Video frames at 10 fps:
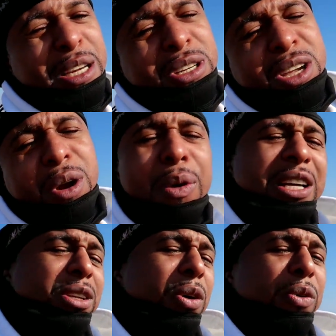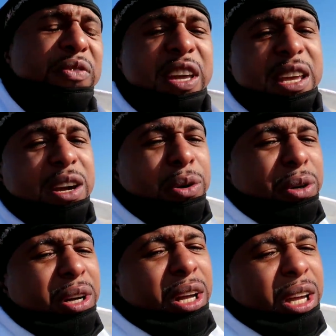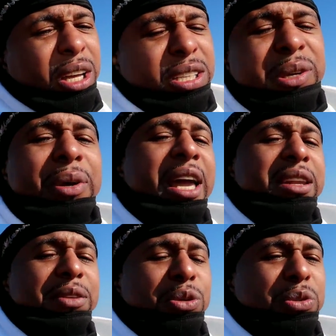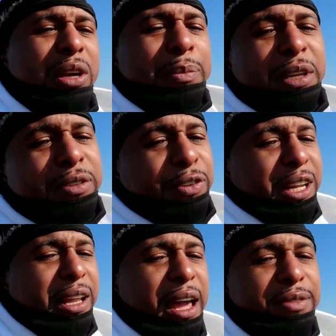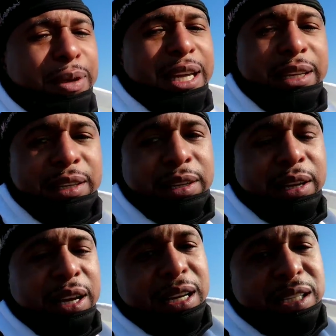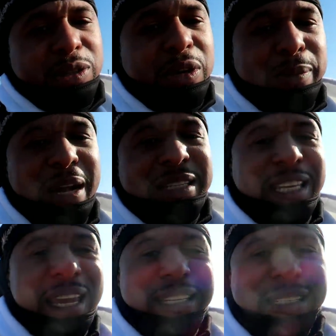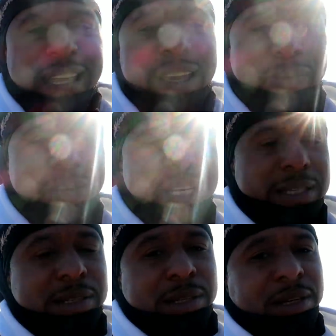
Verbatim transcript: Make sure y'all watch the whole video. It's okay to do something different in life, man. It's all about change and taking risks.